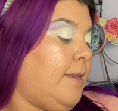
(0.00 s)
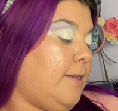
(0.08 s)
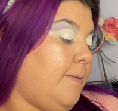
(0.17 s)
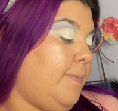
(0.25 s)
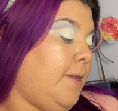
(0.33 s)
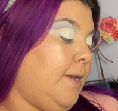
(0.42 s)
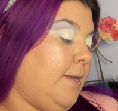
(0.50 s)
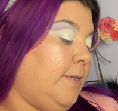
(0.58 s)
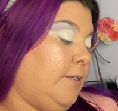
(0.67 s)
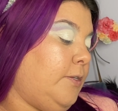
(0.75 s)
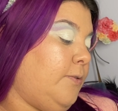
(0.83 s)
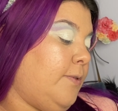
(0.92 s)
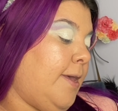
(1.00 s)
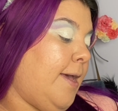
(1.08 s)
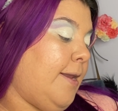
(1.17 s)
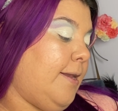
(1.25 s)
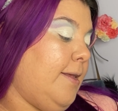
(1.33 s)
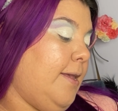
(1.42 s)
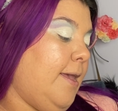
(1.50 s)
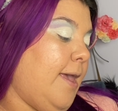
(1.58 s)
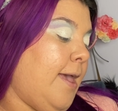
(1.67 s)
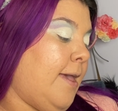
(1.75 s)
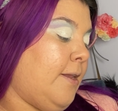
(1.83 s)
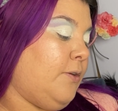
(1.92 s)
dipping into that
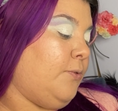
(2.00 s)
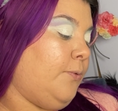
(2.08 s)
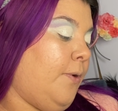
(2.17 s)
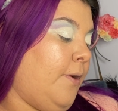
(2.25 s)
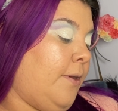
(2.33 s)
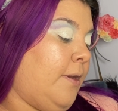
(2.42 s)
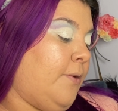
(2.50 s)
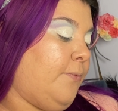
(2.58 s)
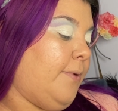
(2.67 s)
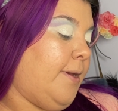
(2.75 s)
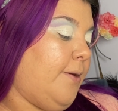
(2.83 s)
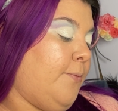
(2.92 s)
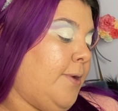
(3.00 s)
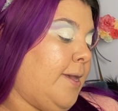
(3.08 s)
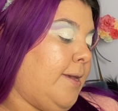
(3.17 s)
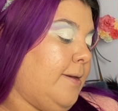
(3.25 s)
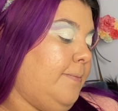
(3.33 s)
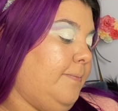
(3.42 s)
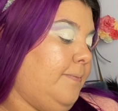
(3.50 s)
and drawing a wing.